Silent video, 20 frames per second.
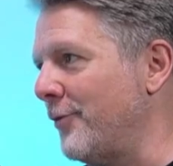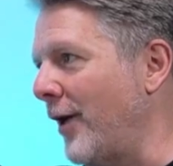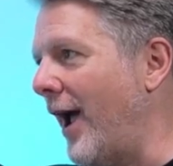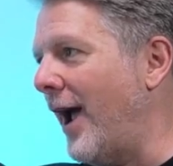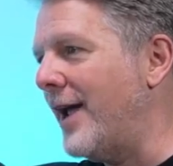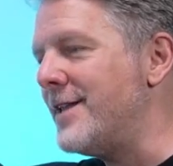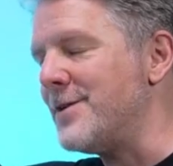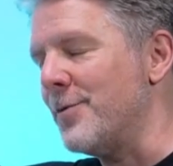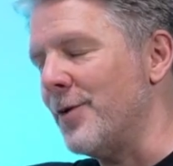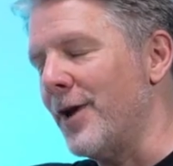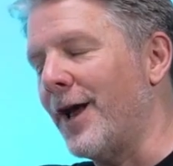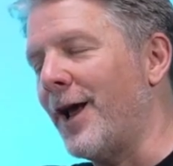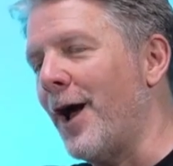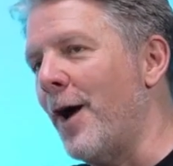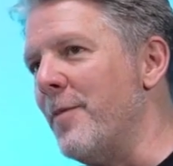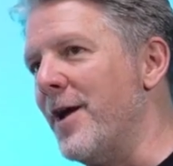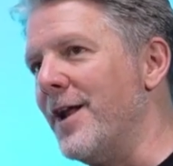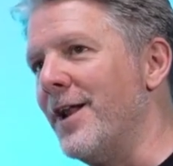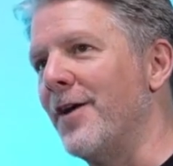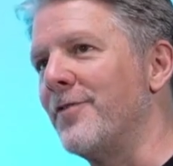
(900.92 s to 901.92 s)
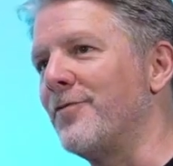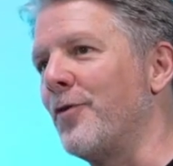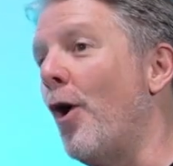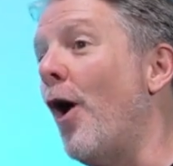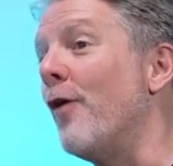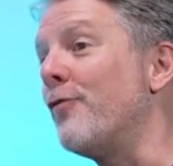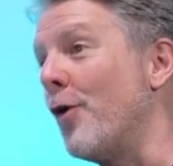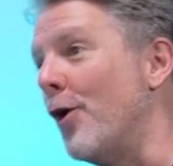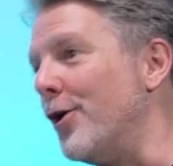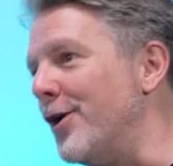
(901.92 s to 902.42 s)
They hate it when I come in. I've
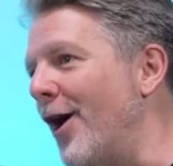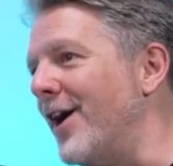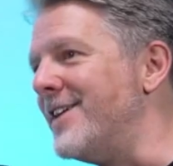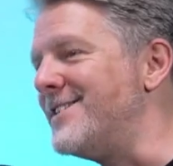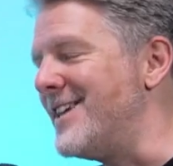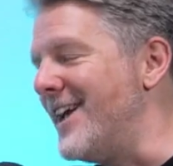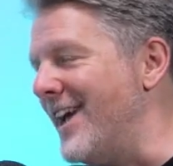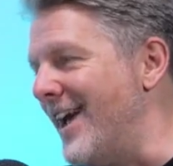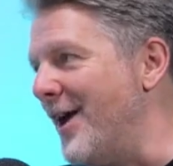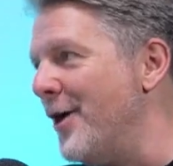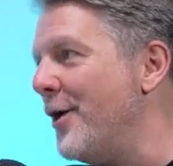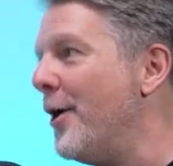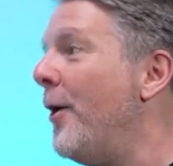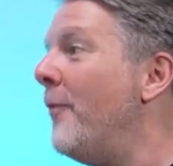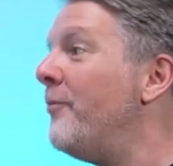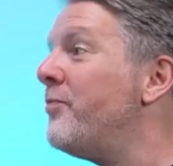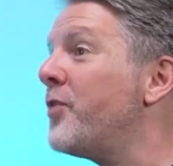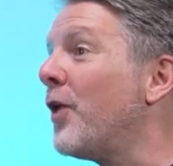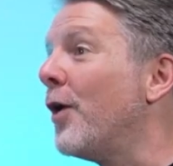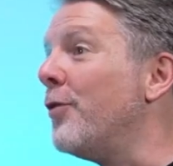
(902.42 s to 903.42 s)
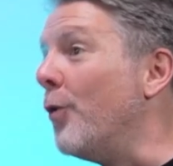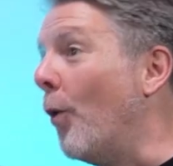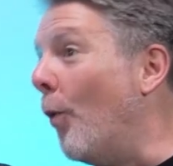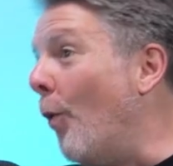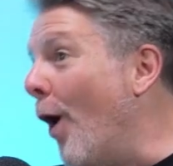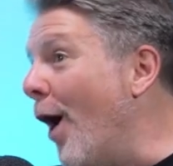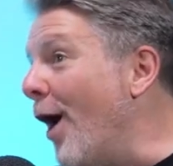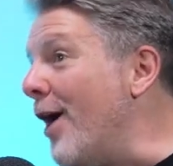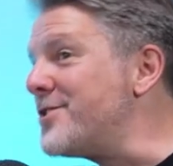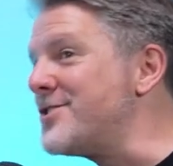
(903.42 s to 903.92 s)
got an idea. The
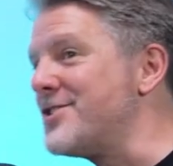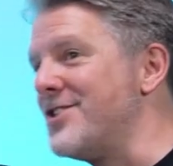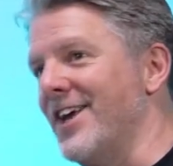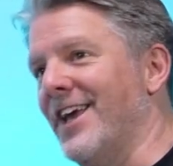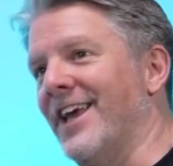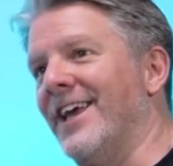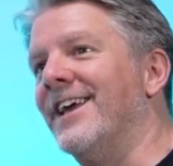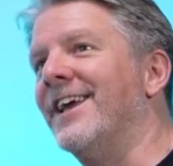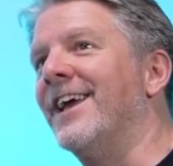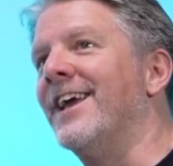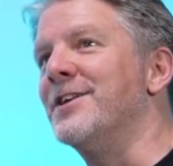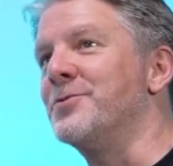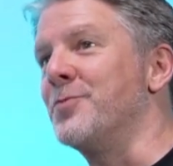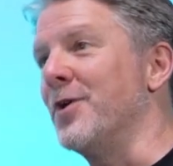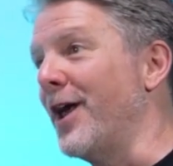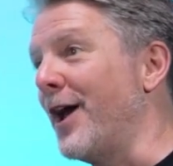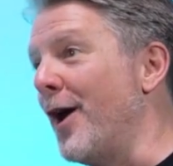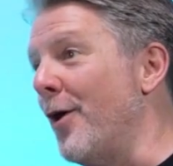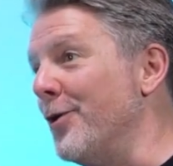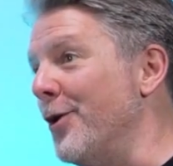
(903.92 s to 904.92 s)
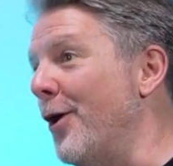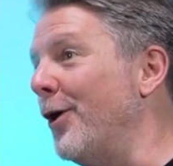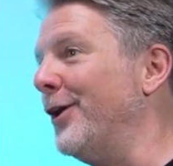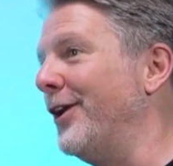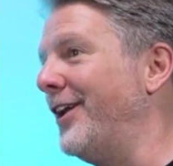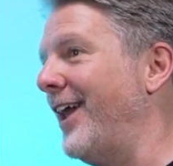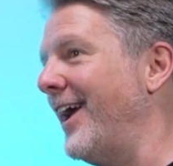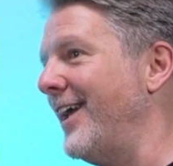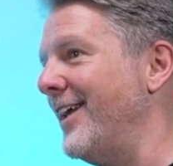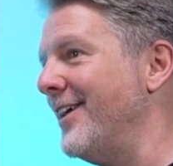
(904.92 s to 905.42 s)
worst thing is when I go on
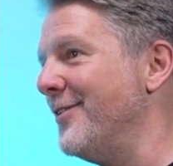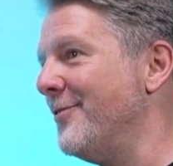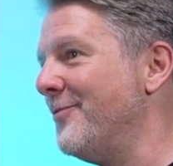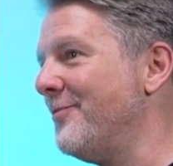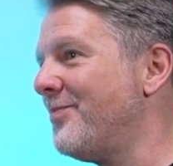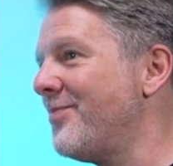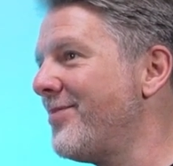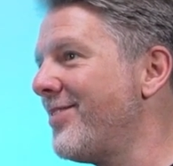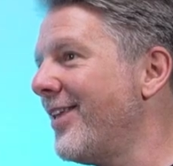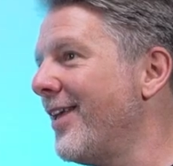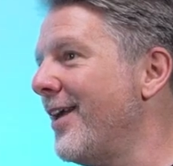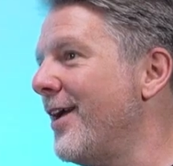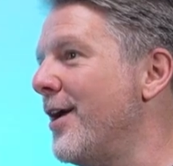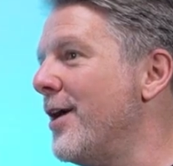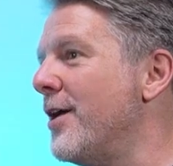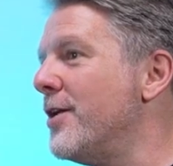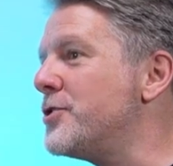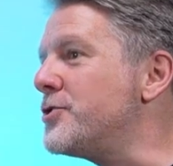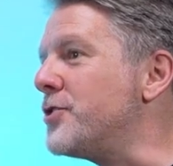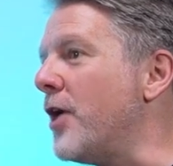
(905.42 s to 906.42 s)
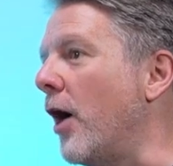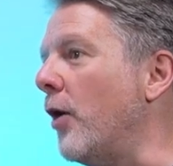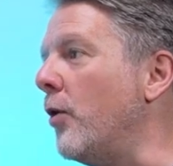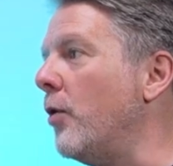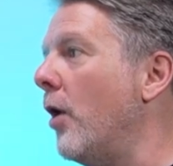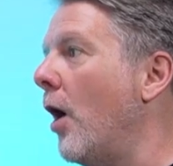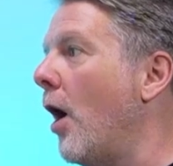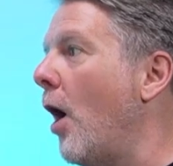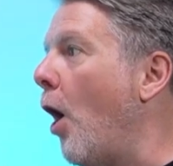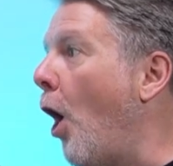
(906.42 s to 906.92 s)
holiday. So
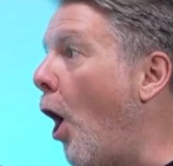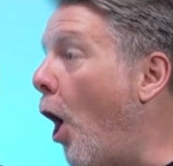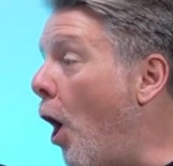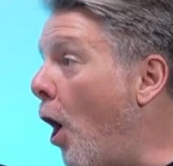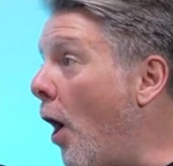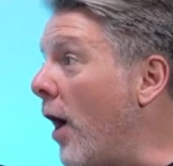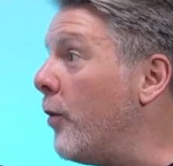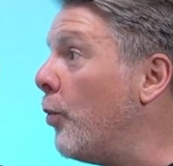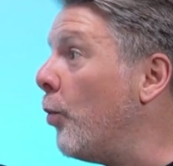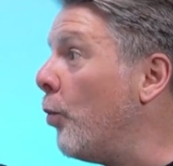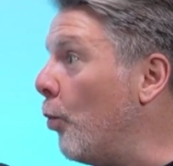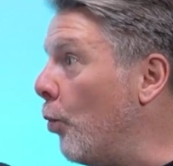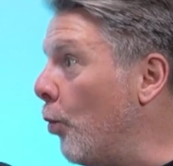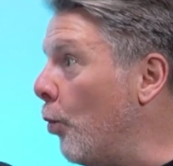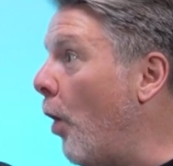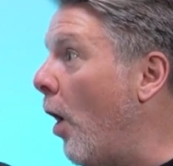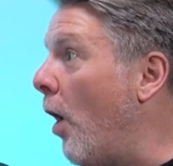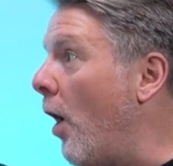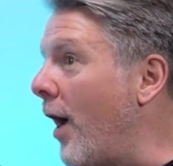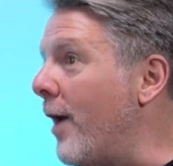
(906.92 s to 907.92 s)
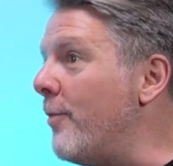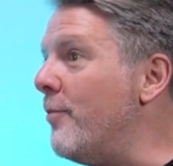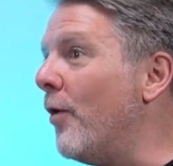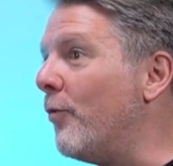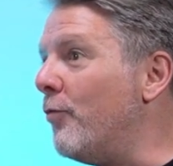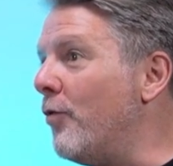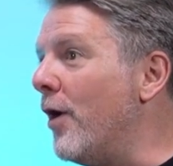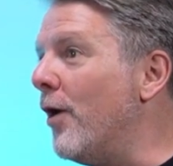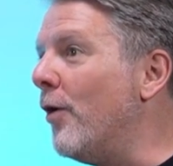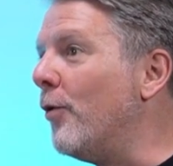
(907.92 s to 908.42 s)
I'm a
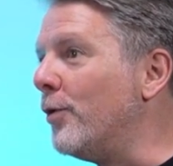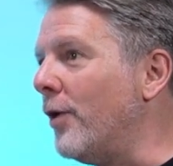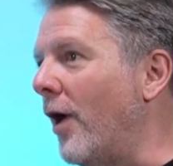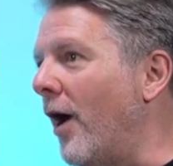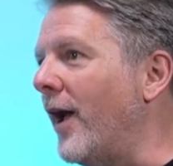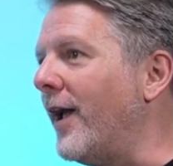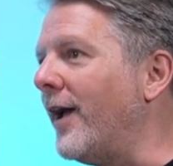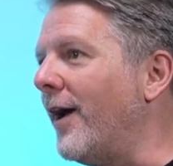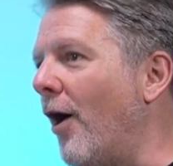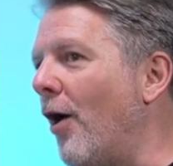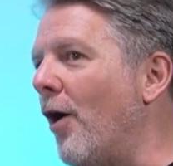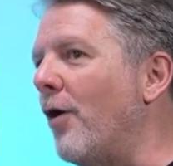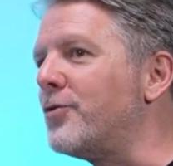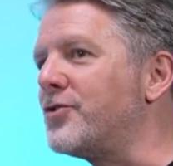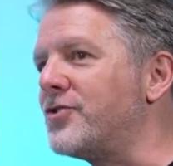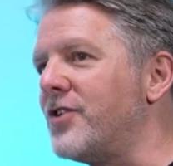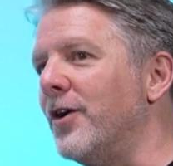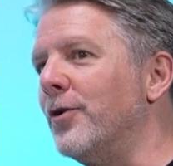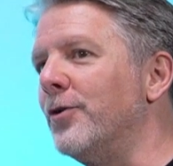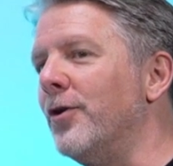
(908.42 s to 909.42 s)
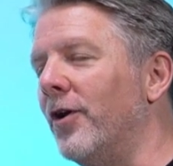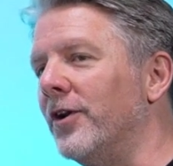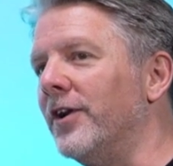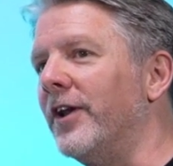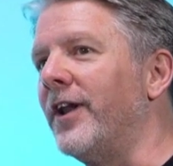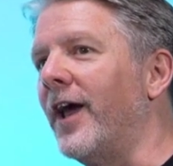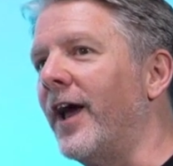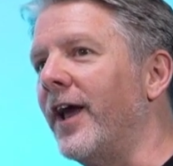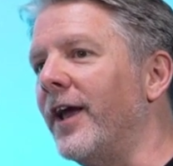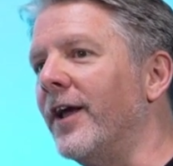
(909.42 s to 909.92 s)
real, I'll sit on
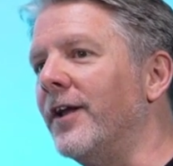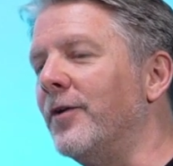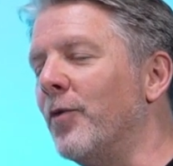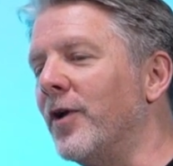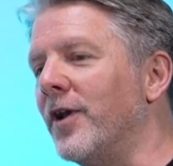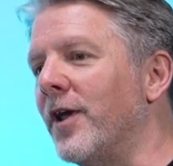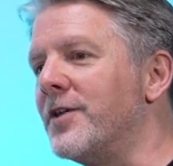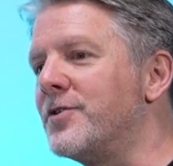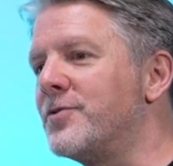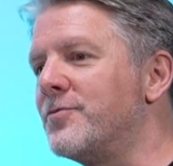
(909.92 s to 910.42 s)
holiday, and when